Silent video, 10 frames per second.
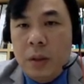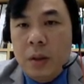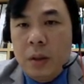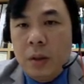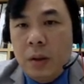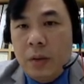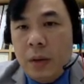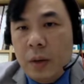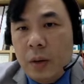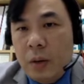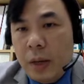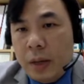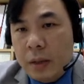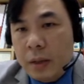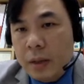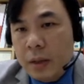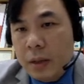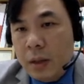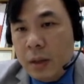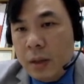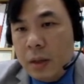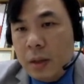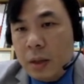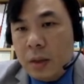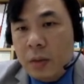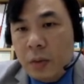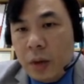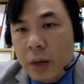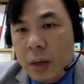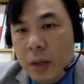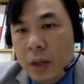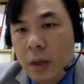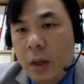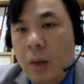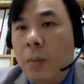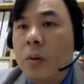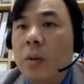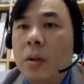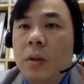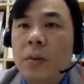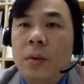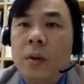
the graph can only exist in this section. For any positive